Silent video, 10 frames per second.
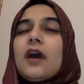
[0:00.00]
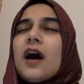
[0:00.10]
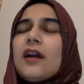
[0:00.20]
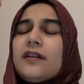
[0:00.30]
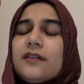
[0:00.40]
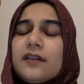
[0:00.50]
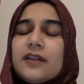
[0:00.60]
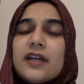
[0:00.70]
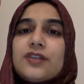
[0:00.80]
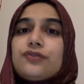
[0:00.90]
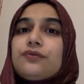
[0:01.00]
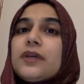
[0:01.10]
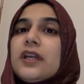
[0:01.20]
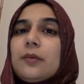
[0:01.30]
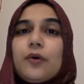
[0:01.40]
Another thing that is
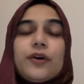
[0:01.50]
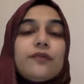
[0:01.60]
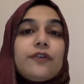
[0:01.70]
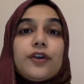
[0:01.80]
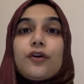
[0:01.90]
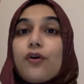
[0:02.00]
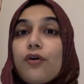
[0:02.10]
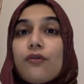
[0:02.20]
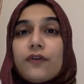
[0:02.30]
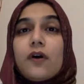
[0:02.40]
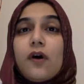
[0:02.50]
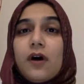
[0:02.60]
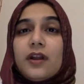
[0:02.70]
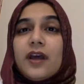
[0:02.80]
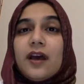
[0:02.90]
really important for your
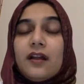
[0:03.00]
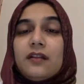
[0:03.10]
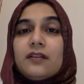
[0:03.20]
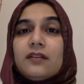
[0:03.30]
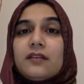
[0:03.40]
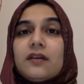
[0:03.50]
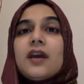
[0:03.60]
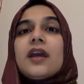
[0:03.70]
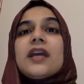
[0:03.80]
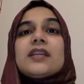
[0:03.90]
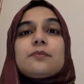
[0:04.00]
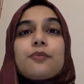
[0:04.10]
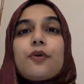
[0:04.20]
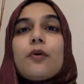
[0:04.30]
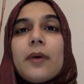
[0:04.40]
overall health is
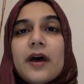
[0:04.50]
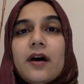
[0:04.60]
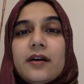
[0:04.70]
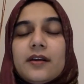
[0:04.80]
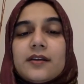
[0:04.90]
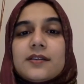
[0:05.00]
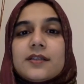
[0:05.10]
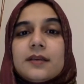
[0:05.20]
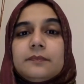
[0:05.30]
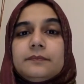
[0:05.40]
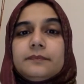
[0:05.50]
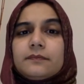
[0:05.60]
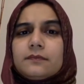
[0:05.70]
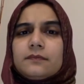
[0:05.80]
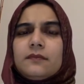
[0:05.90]
probiotics.
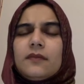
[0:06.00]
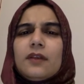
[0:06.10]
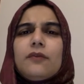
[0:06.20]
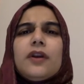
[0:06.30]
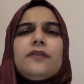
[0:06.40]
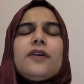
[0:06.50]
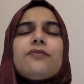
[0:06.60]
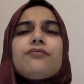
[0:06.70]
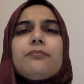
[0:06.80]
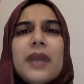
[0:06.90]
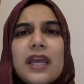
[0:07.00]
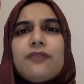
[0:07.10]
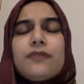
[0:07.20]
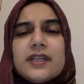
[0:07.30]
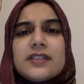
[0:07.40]
One of the
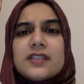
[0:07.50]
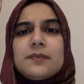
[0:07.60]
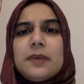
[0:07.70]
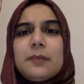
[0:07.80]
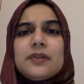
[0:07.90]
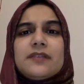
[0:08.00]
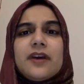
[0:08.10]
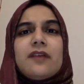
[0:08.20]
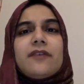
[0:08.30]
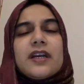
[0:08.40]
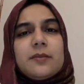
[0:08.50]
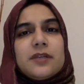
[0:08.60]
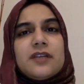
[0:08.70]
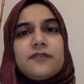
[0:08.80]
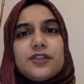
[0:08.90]
main reasons people develop
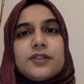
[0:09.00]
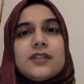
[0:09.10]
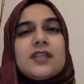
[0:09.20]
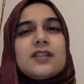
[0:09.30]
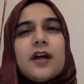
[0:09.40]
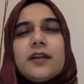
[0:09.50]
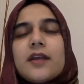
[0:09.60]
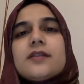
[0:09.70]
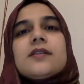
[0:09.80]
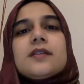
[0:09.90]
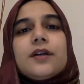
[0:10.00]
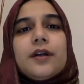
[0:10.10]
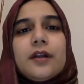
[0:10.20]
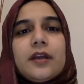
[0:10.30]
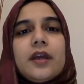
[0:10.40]
vitamin deficiency is not
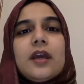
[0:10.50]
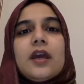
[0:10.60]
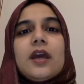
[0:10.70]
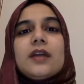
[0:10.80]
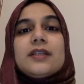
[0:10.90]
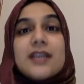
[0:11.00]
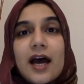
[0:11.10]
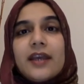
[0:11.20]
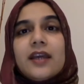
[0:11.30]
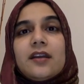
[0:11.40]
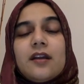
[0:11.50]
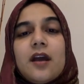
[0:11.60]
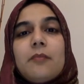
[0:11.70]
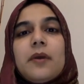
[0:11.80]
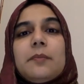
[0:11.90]
necessarily diet,
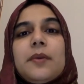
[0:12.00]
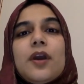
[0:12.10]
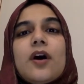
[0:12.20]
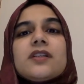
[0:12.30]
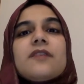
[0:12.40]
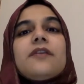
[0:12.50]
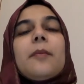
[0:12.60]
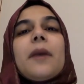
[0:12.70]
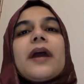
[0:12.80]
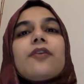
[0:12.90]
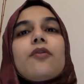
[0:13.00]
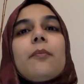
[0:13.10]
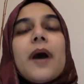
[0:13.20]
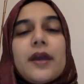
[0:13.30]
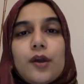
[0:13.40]
but because of the
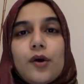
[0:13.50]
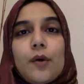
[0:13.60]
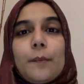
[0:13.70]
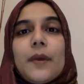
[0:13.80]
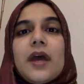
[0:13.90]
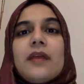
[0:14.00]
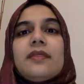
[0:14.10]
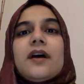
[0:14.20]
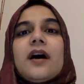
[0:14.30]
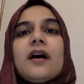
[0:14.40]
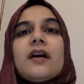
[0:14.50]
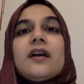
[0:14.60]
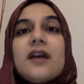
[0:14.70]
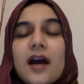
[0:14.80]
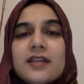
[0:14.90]
microbiome, the
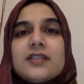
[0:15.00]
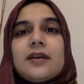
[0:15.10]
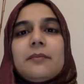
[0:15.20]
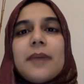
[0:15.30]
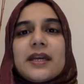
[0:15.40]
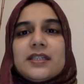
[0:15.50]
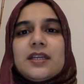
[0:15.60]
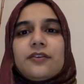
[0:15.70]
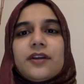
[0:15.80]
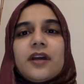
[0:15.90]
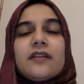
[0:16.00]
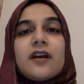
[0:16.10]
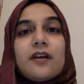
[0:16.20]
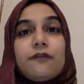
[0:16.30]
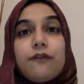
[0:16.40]
gut bacteria, the gut